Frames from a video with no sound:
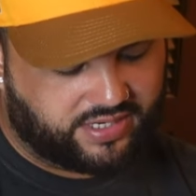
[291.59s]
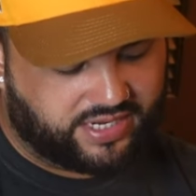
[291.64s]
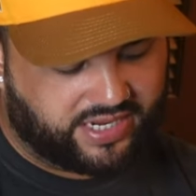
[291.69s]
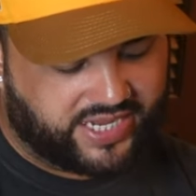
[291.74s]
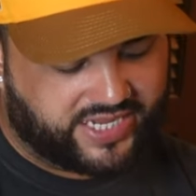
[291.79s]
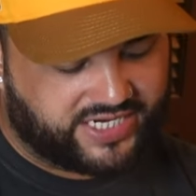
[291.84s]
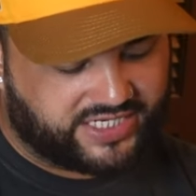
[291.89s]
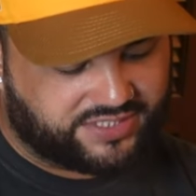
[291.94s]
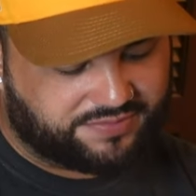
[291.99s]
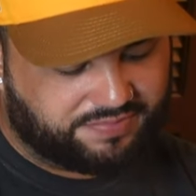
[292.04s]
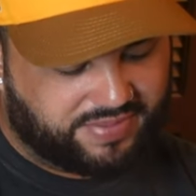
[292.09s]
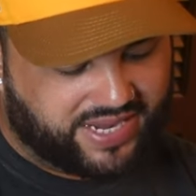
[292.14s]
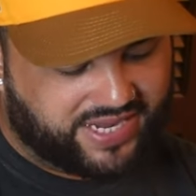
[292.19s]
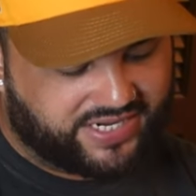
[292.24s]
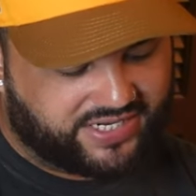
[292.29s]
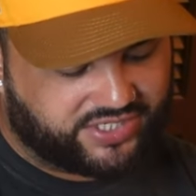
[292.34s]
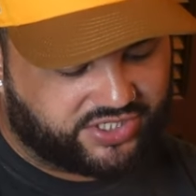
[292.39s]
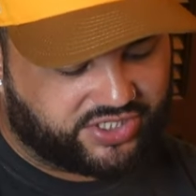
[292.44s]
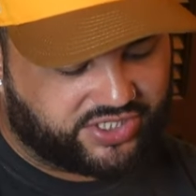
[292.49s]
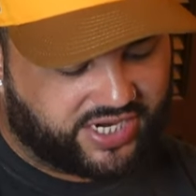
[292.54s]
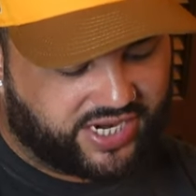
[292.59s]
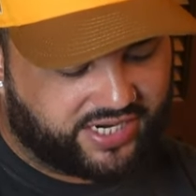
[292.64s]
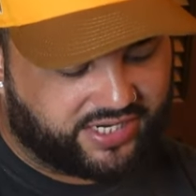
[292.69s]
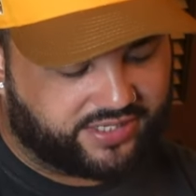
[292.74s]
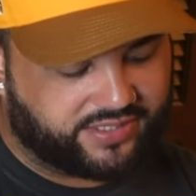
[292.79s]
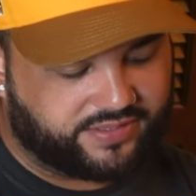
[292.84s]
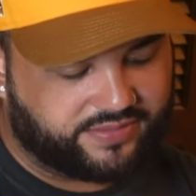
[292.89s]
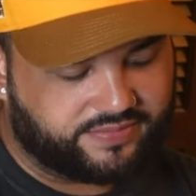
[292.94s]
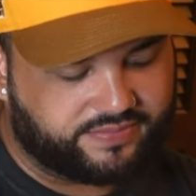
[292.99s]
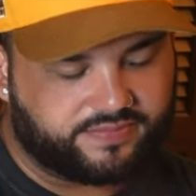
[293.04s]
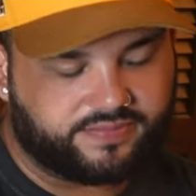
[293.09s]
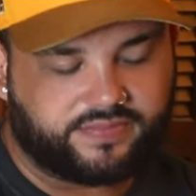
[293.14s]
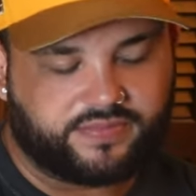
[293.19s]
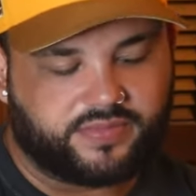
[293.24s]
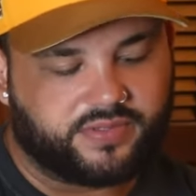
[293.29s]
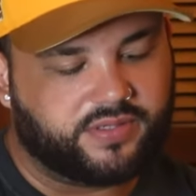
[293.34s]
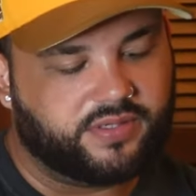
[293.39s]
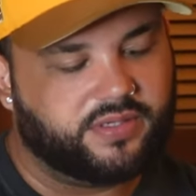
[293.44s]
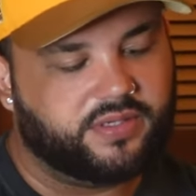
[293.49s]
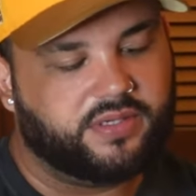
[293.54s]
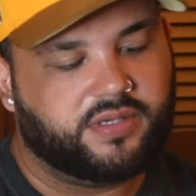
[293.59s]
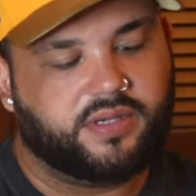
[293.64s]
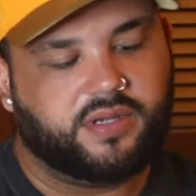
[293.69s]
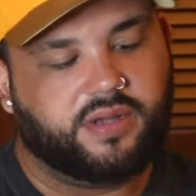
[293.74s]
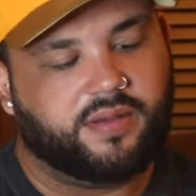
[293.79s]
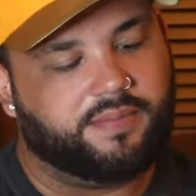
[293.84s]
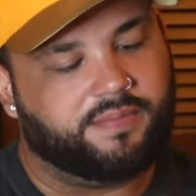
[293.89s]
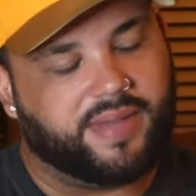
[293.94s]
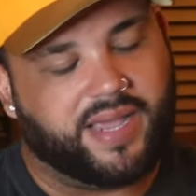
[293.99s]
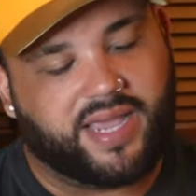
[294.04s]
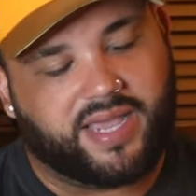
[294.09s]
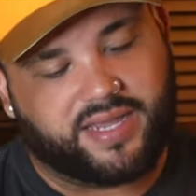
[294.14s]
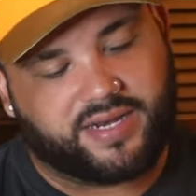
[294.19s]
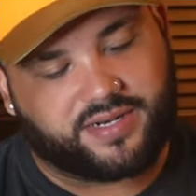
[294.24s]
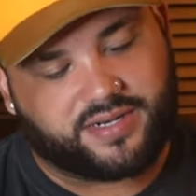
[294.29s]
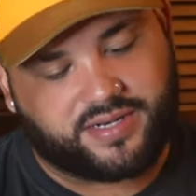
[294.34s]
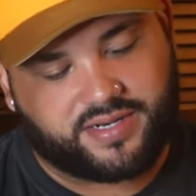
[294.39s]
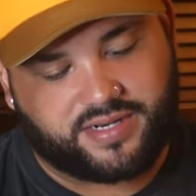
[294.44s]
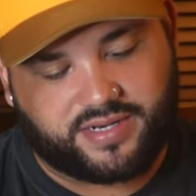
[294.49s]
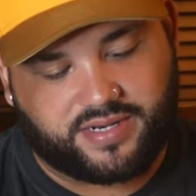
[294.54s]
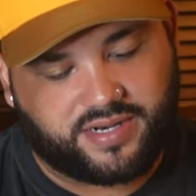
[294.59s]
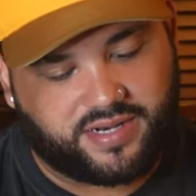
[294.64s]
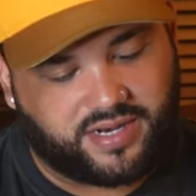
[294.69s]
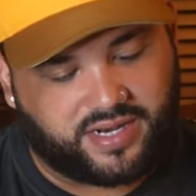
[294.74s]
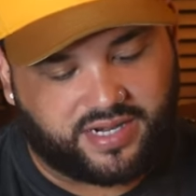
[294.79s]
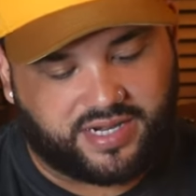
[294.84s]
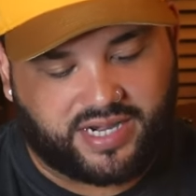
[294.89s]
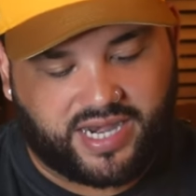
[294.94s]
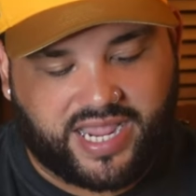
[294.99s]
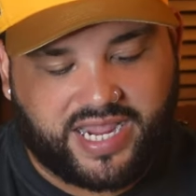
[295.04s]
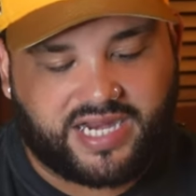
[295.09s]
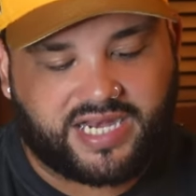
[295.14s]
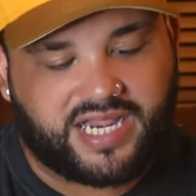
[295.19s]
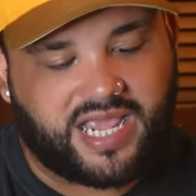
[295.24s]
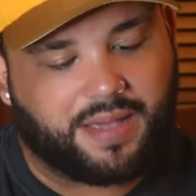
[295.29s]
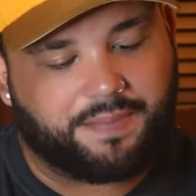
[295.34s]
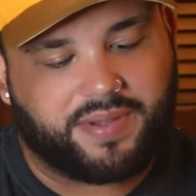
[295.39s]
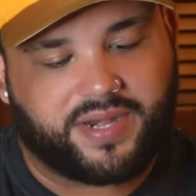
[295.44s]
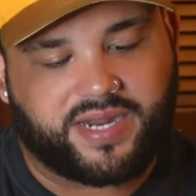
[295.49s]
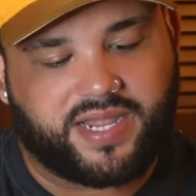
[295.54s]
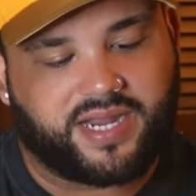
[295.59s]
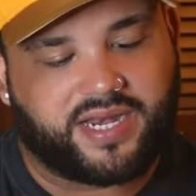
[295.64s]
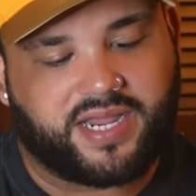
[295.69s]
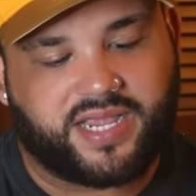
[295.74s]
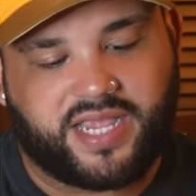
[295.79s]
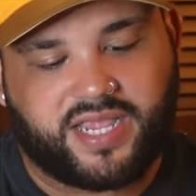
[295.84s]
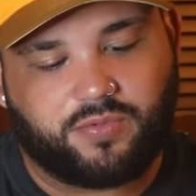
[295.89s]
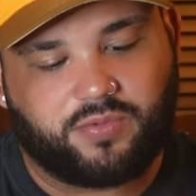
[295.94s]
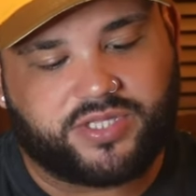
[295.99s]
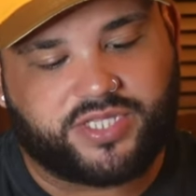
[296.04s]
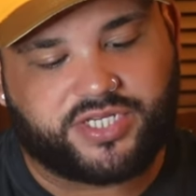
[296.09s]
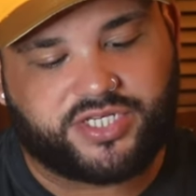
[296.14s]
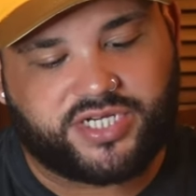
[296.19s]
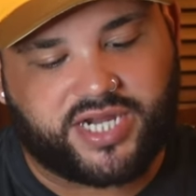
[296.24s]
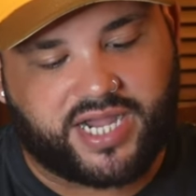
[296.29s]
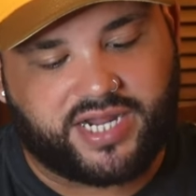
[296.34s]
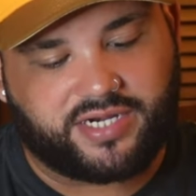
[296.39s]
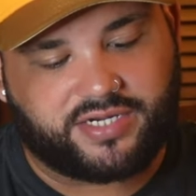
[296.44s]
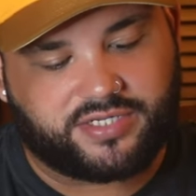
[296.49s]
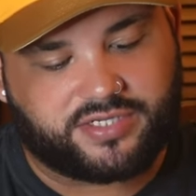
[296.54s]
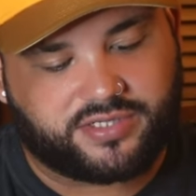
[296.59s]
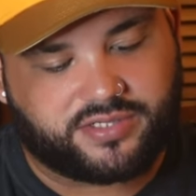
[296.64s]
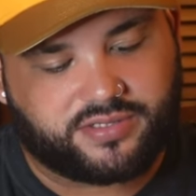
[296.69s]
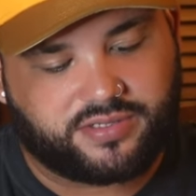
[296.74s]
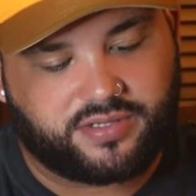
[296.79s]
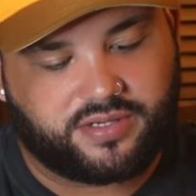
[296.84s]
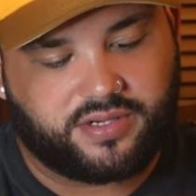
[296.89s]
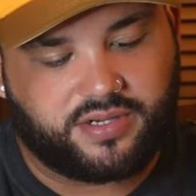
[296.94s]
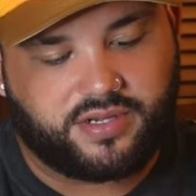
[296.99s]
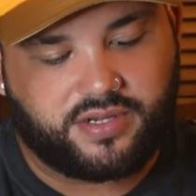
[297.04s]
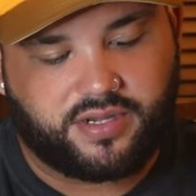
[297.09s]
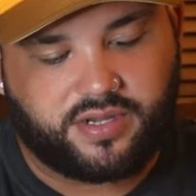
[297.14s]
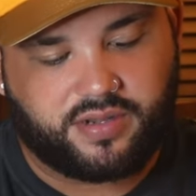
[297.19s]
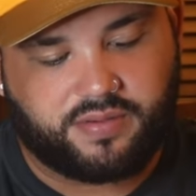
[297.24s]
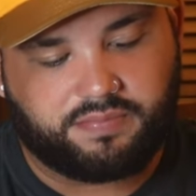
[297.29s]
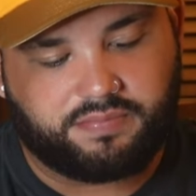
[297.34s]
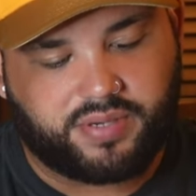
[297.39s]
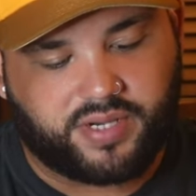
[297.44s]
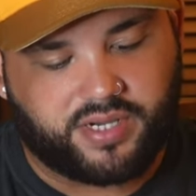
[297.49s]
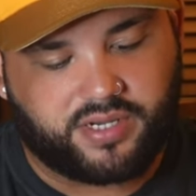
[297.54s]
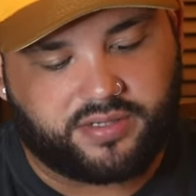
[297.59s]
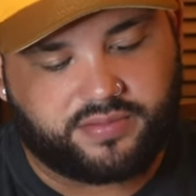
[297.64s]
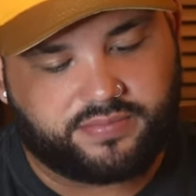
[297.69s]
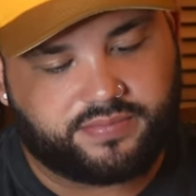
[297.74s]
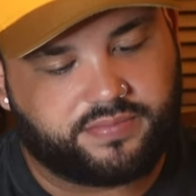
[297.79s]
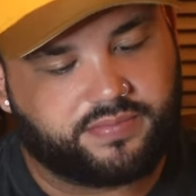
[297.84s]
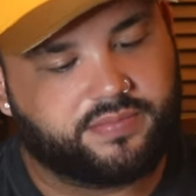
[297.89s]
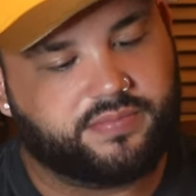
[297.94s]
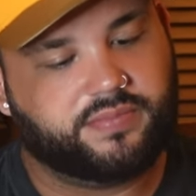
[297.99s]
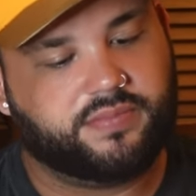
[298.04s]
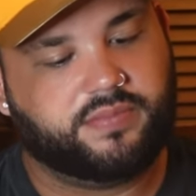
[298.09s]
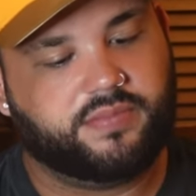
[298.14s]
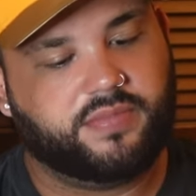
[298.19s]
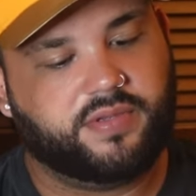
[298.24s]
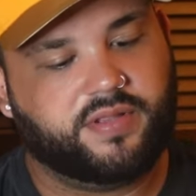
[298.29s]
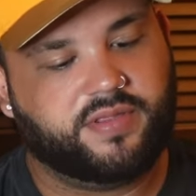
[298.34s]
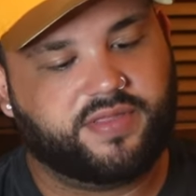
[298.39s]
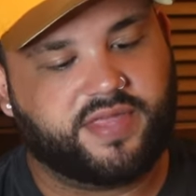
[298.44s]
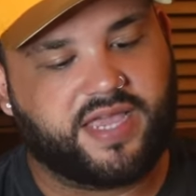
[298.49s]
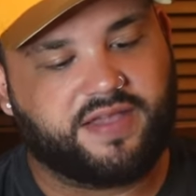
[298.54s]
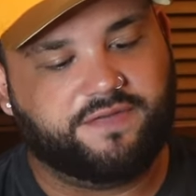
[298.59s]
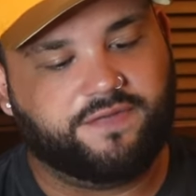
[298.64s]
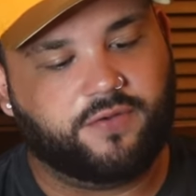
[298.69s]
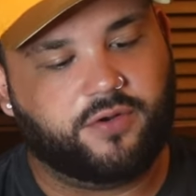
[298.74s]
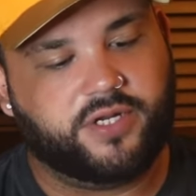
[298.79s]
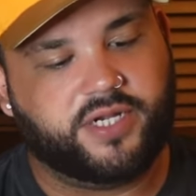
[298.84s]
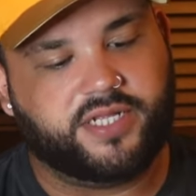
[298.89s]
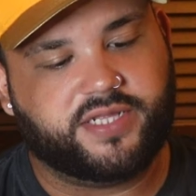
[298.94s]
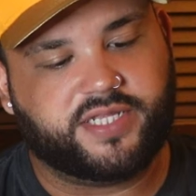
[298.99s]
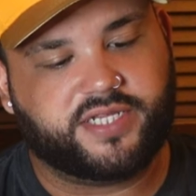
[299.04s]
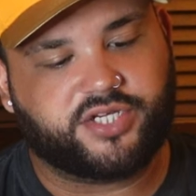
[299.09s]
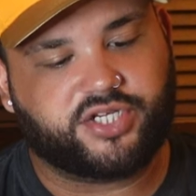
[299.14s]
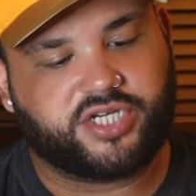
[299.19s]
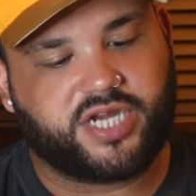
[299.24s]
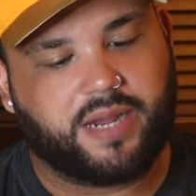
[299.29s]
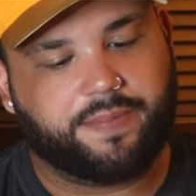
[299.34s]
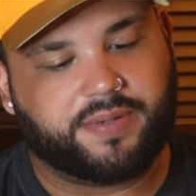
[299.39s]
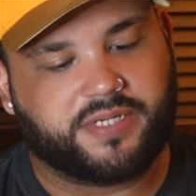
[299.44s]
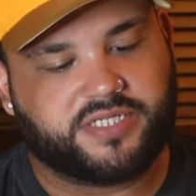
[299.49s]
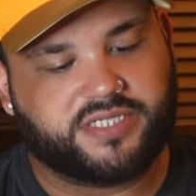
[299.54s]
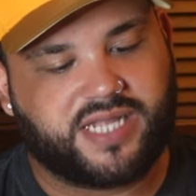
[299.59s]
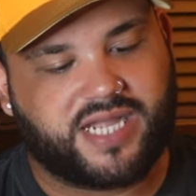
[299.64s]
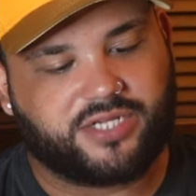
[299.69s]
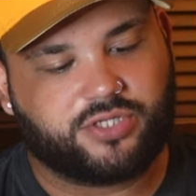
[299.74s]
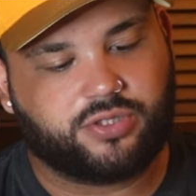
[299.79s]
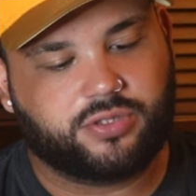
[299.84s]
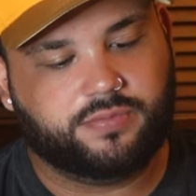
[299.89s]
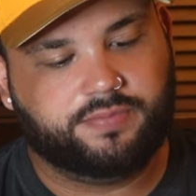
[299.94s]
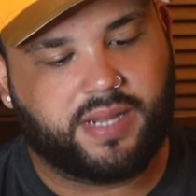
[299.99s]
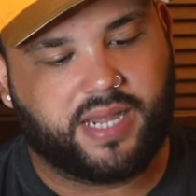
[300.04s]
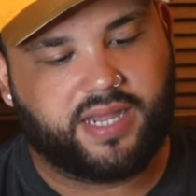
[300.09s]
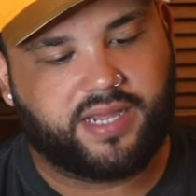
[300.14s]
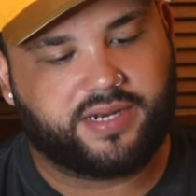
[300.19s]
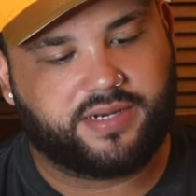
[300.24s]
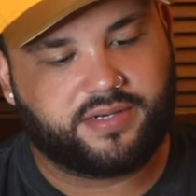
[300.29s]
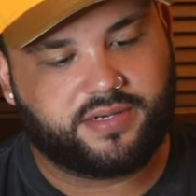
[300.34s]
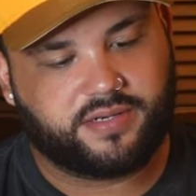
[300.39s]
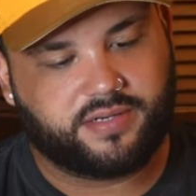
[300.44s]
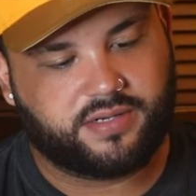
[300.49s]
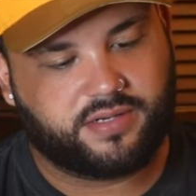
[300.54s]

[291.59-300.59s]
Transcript: And it's made in China. Man, Lately, I've been getting hit with the Chinas, but thankfully, this shape is not too bad.